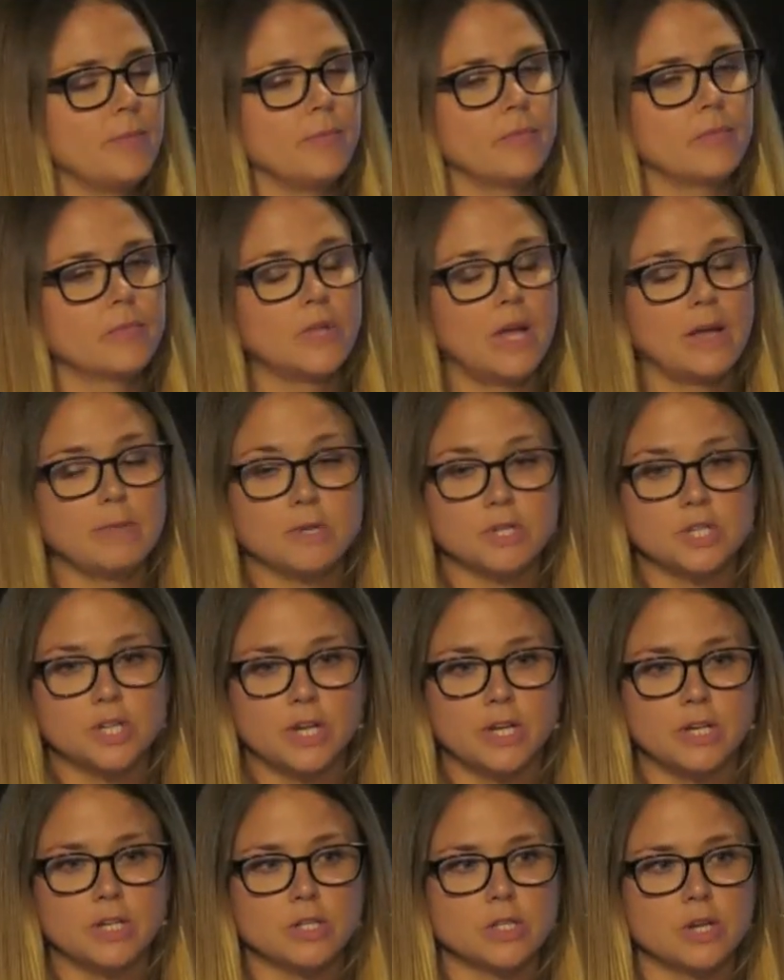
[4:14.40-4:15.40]
climate
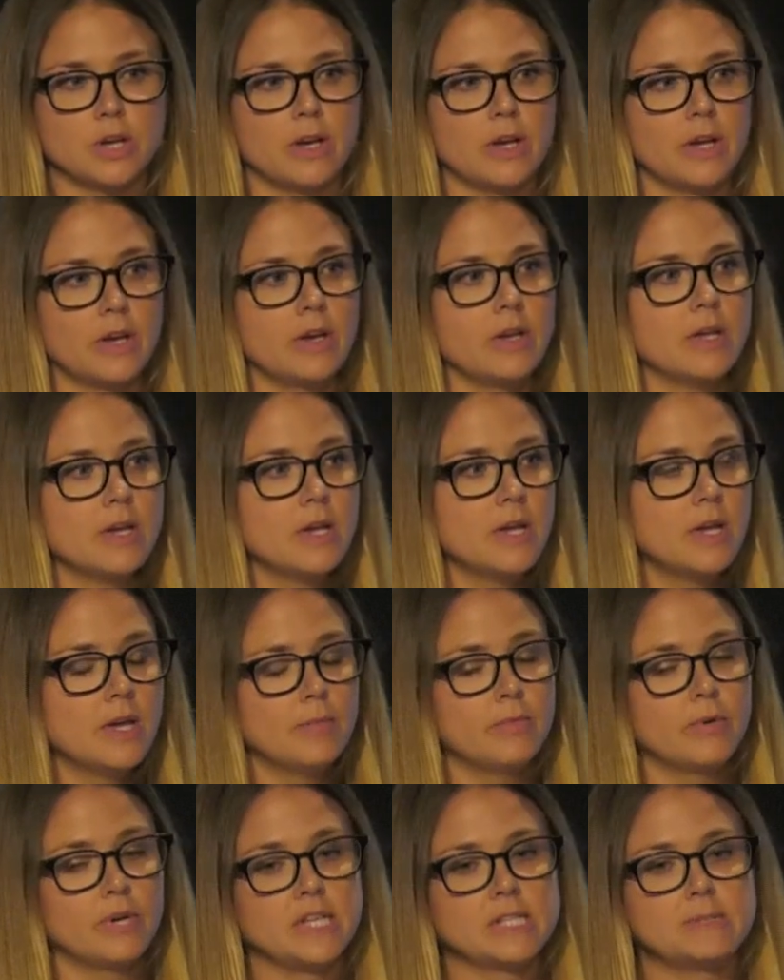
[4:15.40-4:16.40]
change on
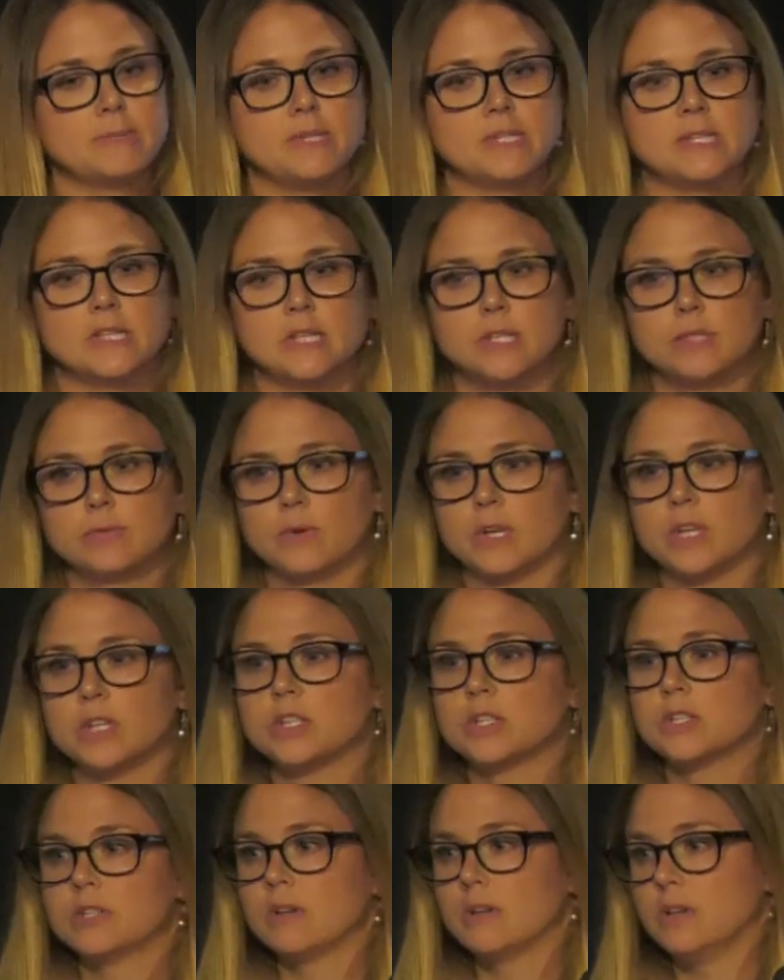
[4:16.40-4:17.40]
prey species,
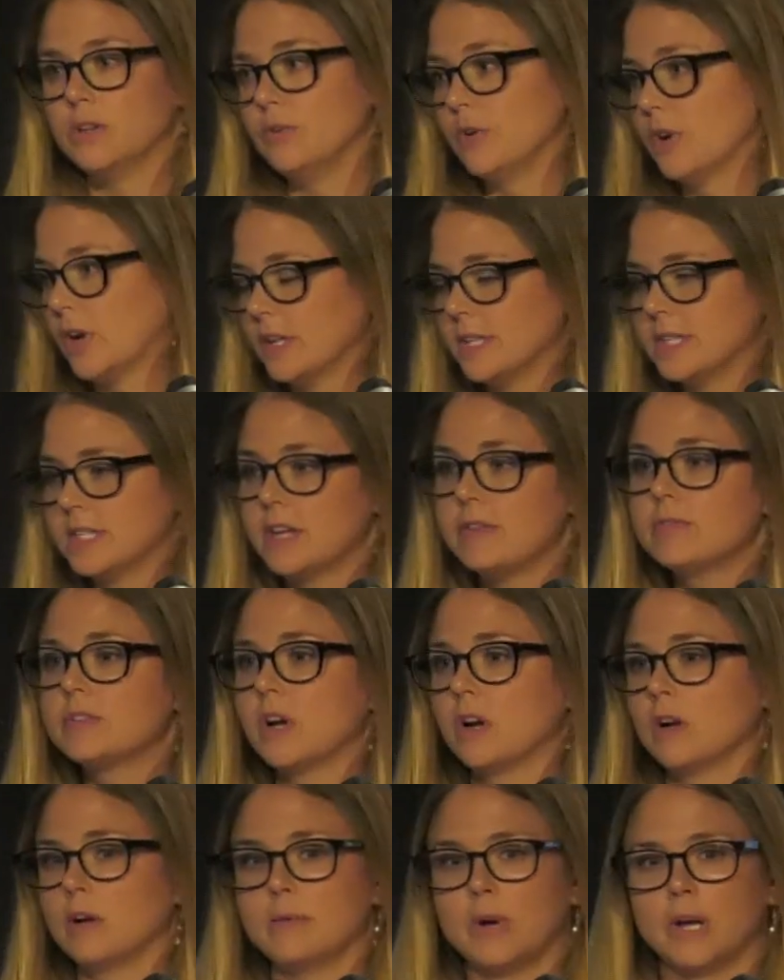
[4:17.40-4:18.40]
which you heard Steph
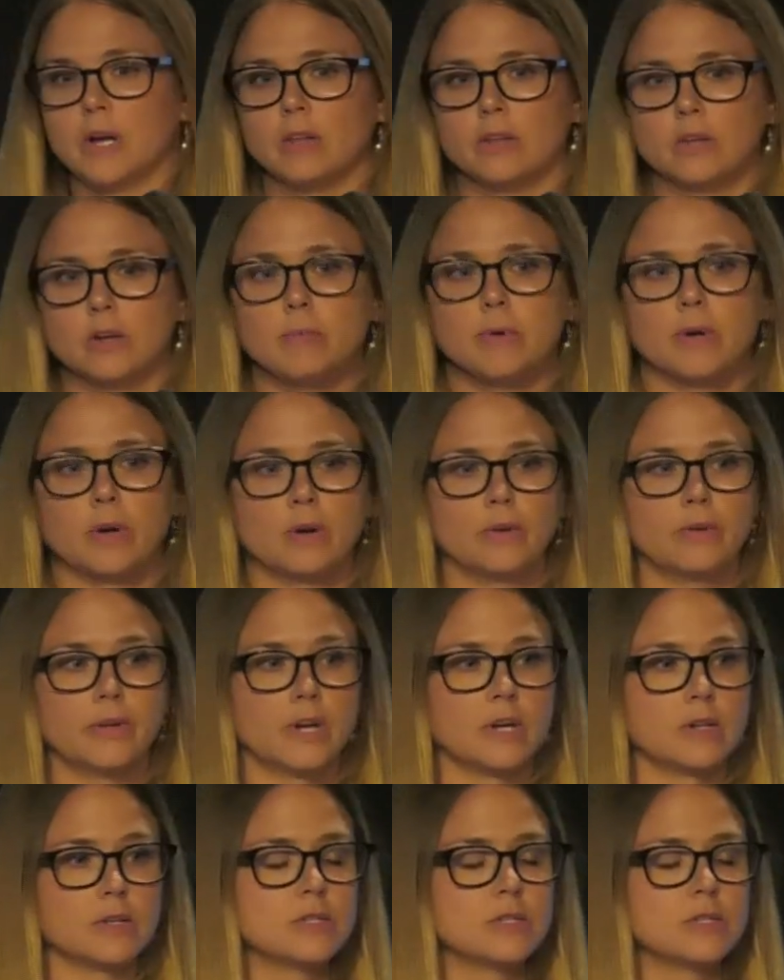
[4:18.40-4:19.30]
talk about a little bit earlier.